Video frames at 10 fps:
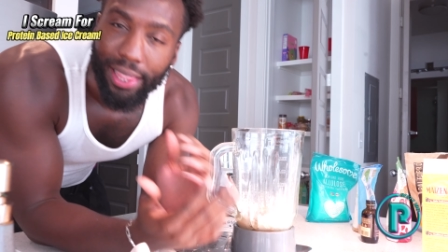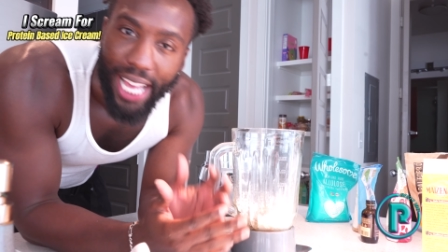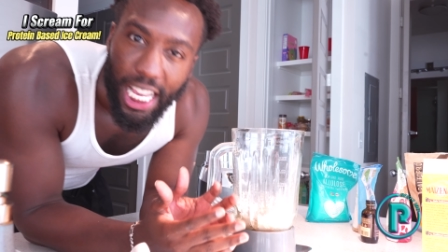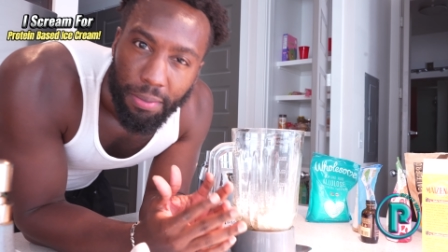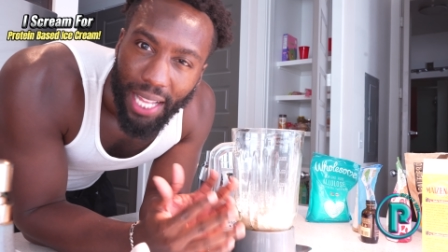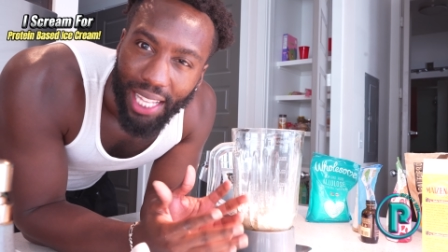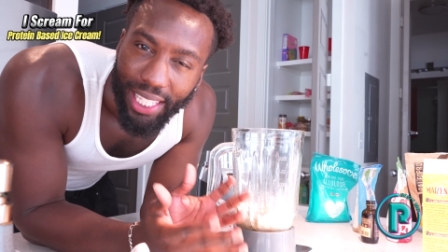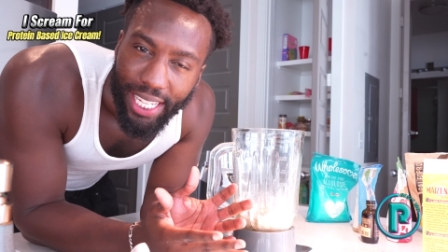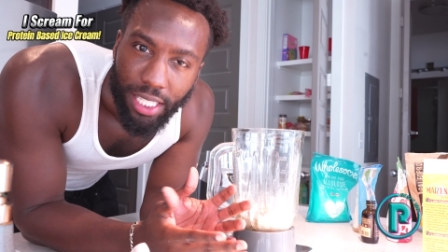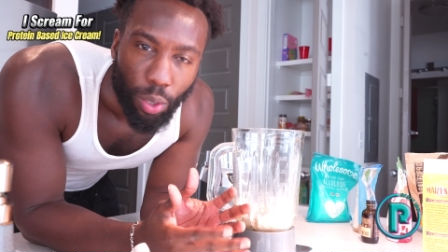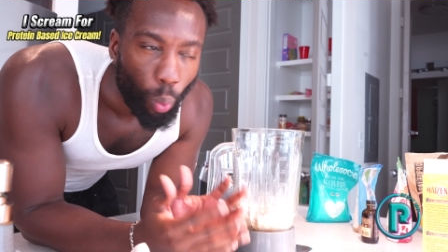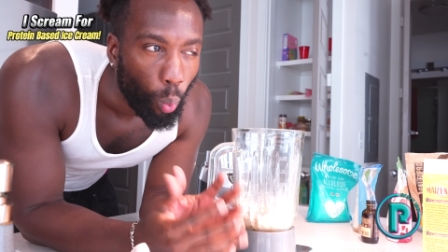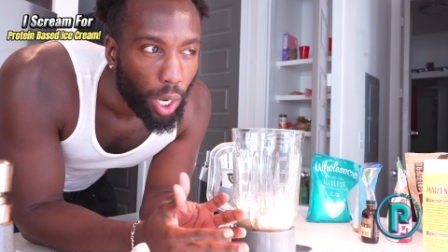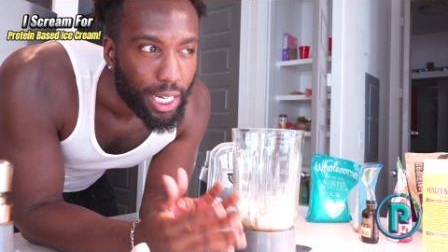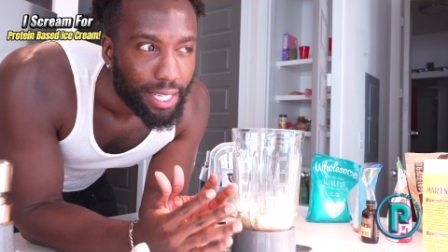last but not least,
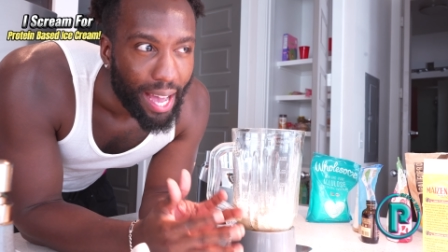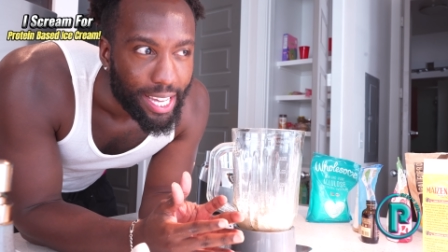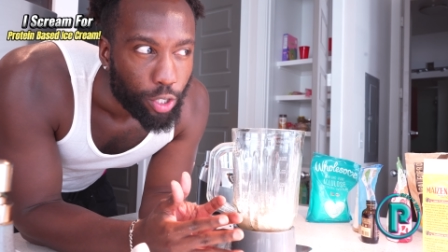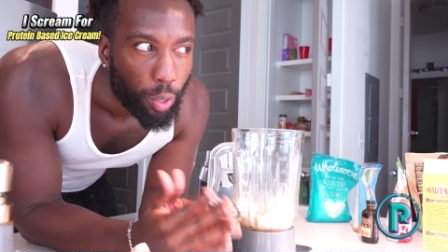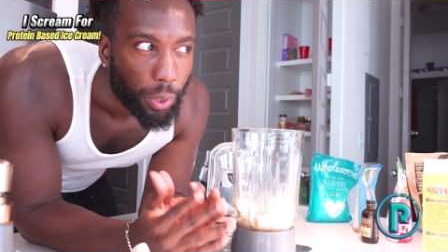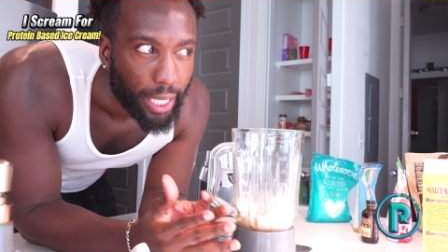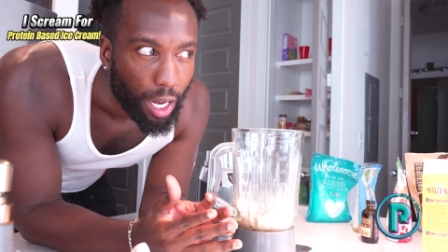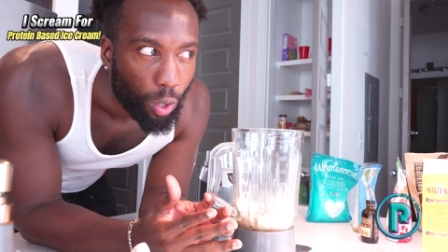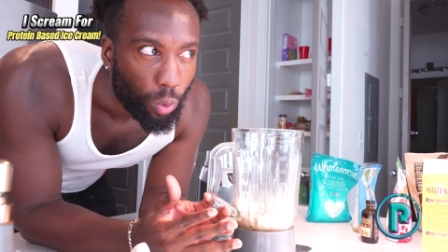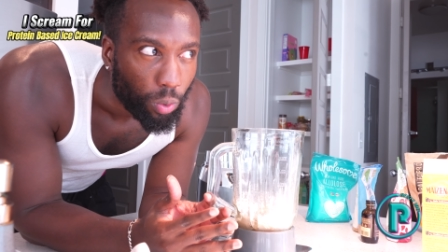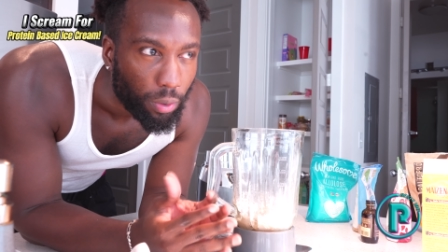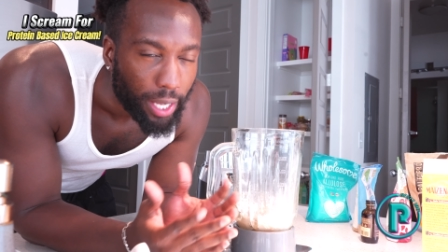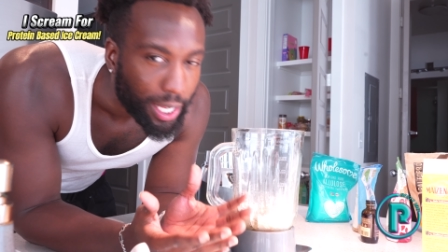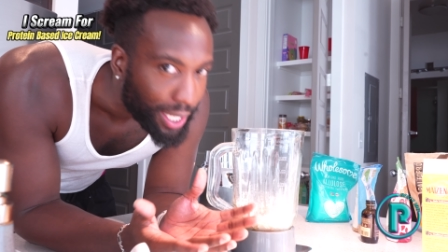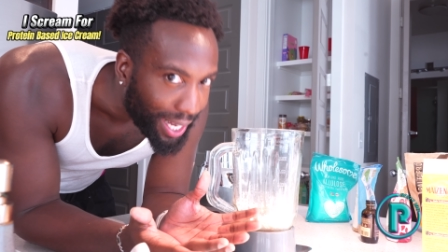what is ice cream without
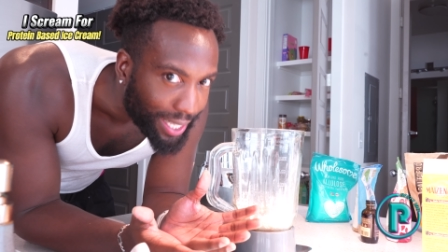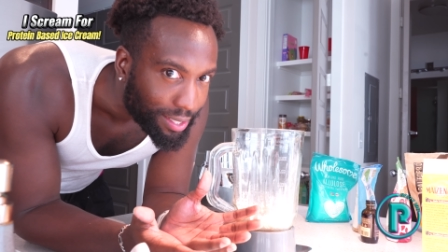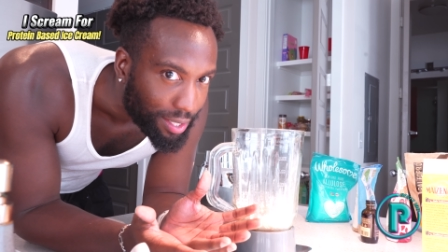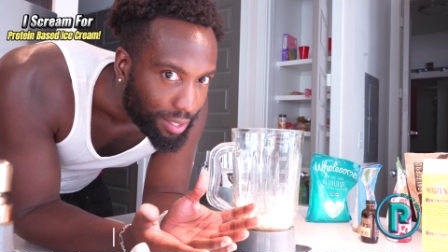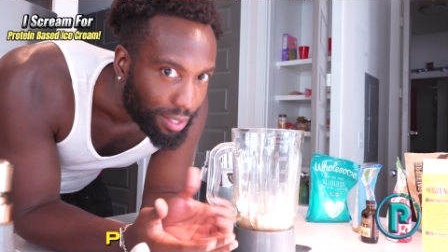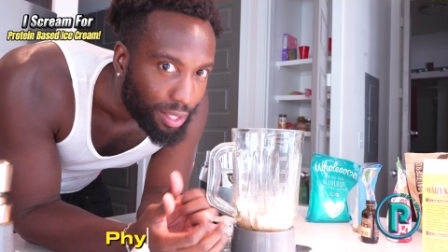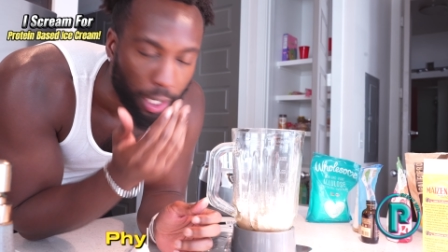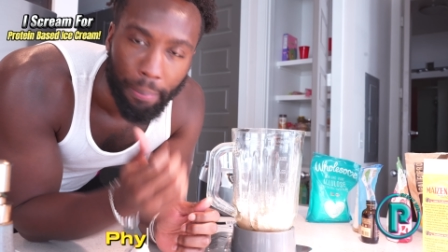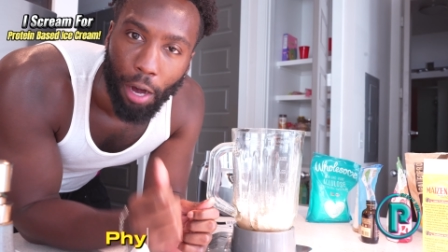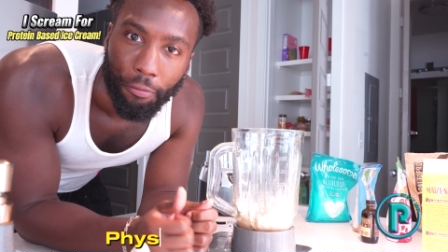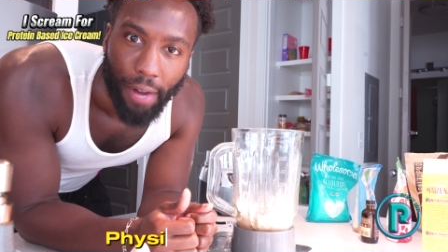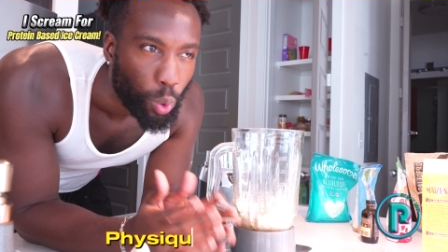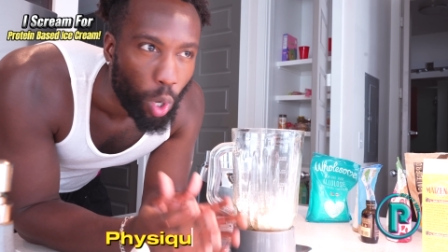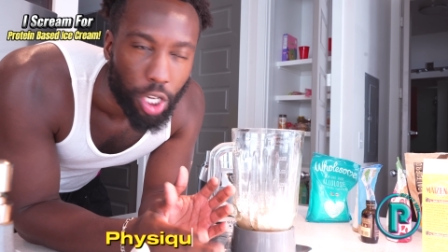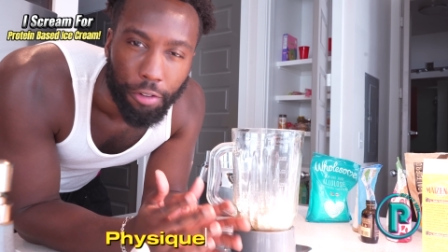any ice? Put about
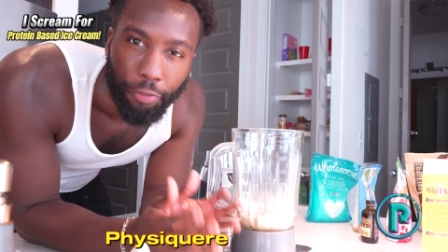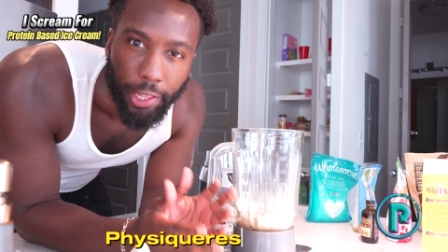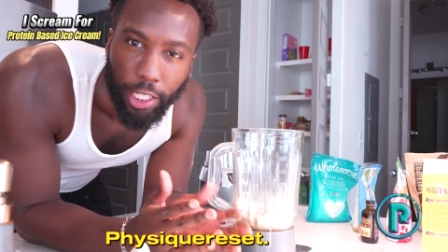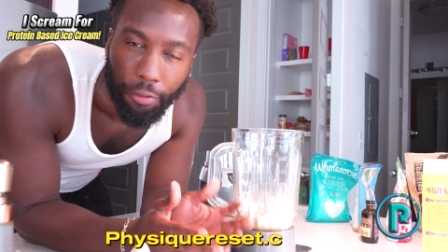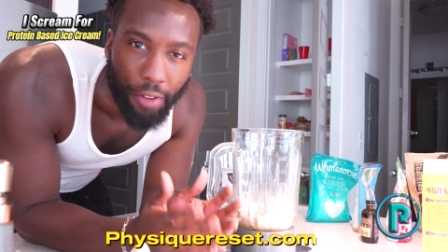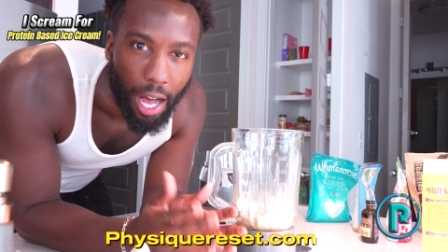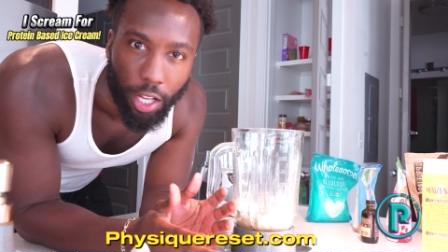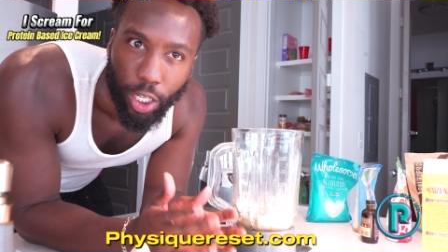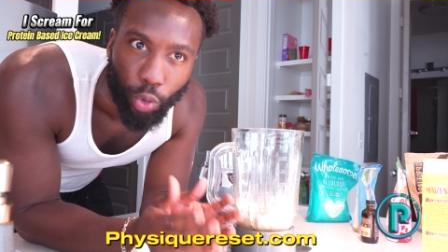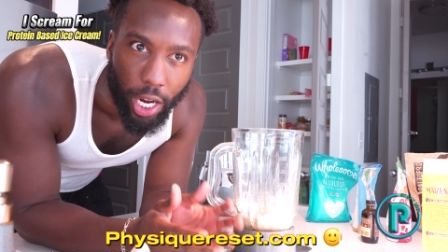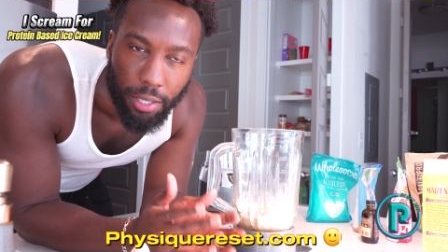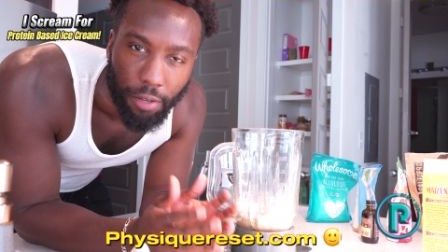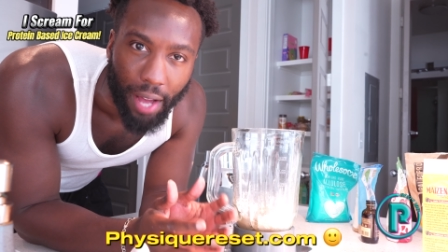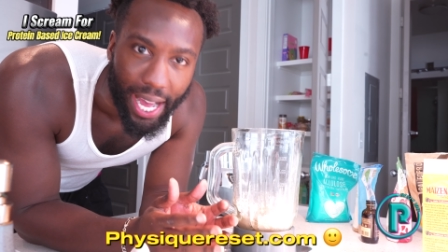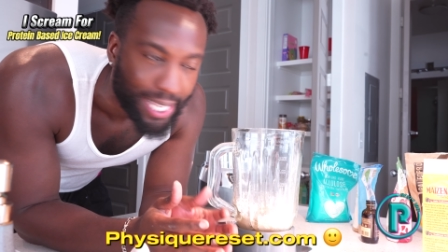250 to 500 grams
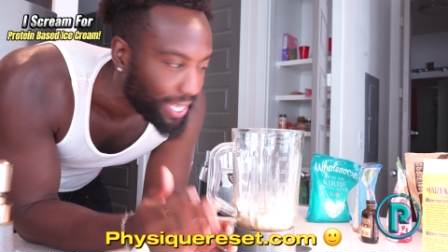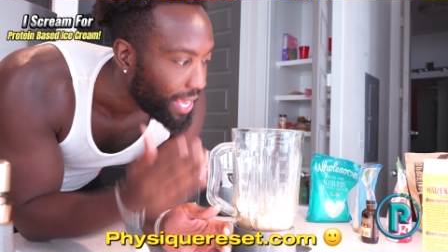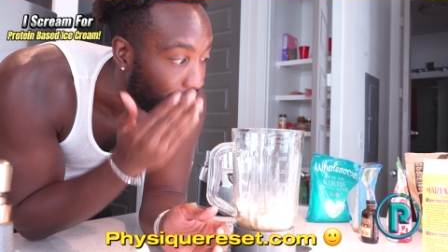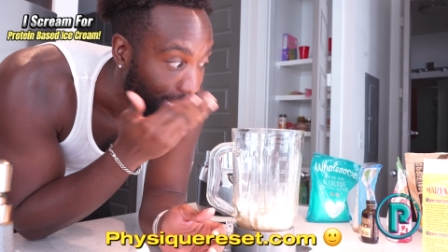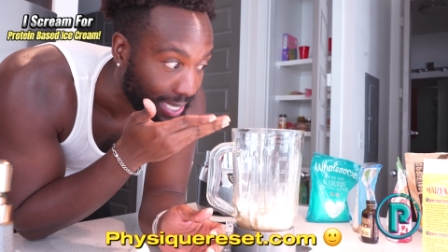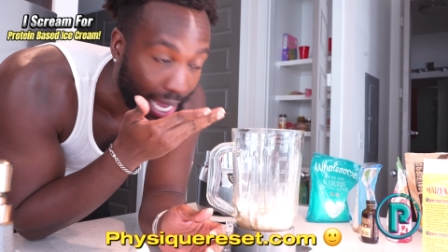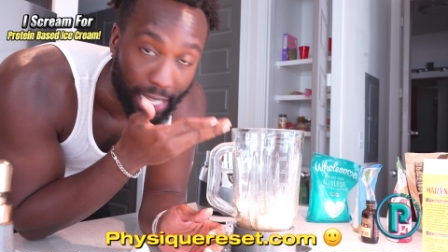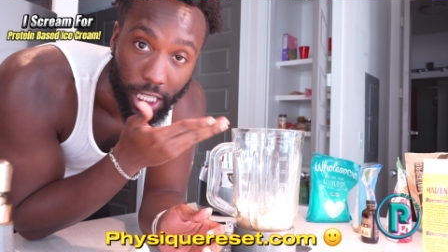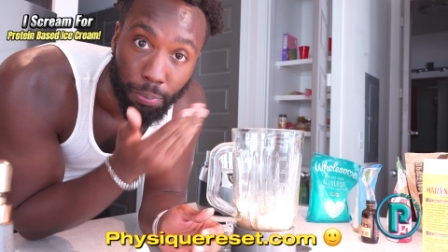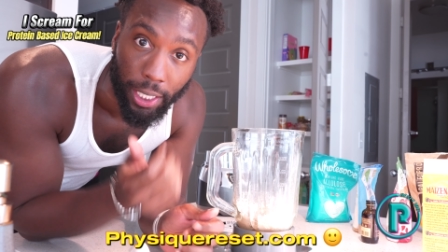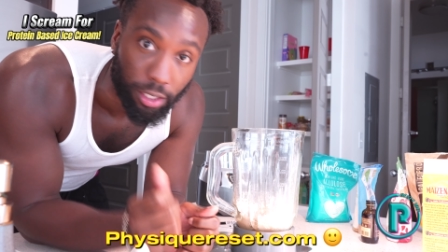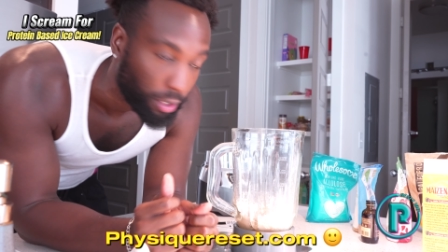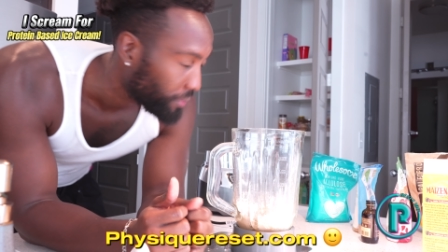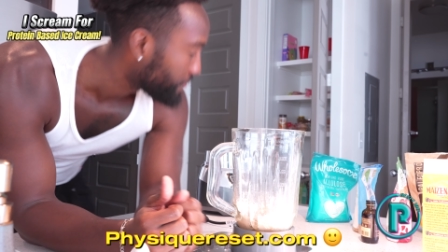of ice inside this blender.